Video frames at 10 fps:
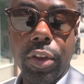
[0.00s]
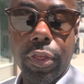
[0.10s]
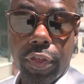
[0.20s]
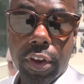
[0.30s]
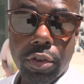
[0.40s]
in
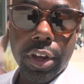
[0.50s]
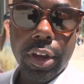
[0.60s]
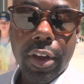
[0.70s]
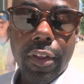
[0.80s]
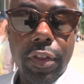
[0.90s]
theory,
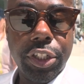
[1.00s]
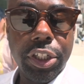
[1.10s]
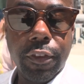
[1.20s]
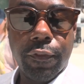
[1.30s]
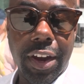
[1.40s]
this
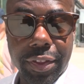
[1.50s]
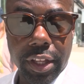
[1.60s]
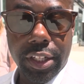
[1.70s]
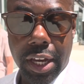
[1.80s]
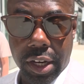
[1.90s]
should favor
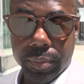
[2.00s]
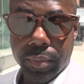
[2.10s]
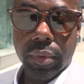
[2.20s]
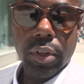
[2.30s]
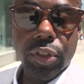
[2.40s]
the tenant,
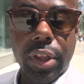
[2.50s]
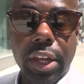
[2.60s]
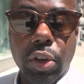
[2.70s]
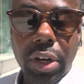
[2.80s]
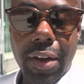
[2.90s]
so
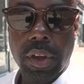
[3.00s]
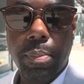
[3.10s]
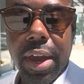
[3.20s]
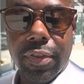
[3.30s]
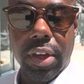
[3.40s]
they don't have to
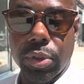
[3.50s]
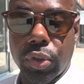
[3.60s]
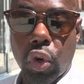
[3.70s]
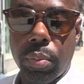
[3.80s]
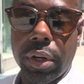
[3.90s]
pay the
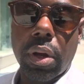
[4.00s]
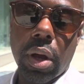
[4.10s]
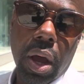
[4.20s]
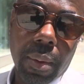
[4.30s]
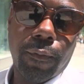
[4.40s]
absorbent
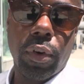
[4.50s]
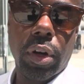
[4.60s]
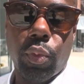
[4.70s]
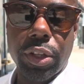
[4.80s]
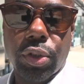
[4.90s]

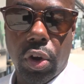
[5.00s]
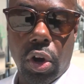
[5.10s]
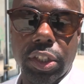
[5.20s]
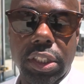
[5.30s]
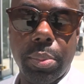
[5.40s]
upfront rental
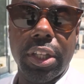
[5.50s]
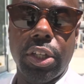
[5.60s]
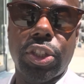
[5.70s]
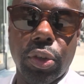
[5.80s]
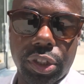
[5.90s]
costs
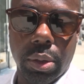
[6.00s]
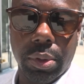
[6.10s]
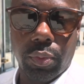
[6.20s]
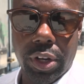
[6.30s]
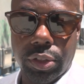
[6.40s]
typically associated
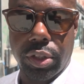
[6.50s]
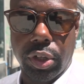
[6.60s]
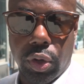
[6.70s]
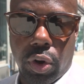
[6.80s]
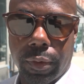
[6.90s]
with a rental
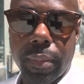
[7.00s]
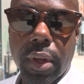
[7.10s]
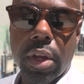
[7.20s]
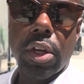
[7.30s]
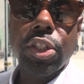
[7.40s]
in New York.
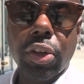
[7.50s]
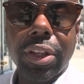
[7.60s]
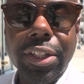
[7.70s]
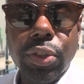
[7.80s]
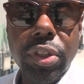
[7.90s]
So
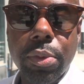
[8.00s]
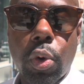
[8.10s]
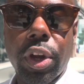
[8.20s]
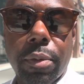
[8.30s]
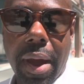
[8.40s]
let's do some
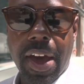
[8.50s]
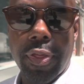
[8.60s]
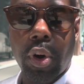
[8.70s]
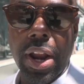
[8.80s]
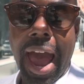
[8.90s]
quick
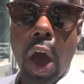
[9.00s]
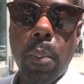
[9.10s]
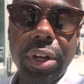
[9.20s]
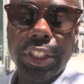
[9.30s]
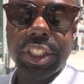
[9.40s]
math on how
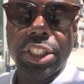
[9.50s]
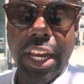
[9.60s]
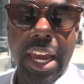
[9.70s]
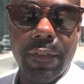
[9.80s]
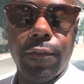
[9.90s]
much is
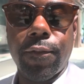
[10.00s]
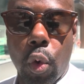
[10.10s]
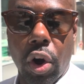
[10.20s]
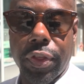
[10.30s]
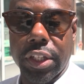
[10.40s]
saved
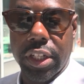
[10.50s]
for the